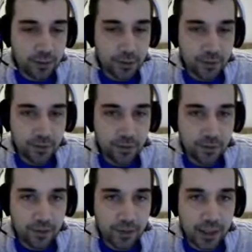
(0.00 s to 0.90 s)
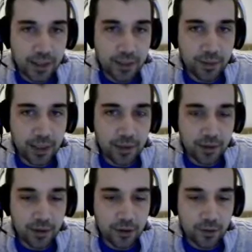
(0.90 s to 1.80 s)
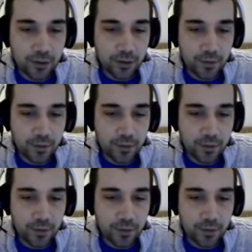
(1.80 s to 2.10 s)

sort of led to believe that's not true.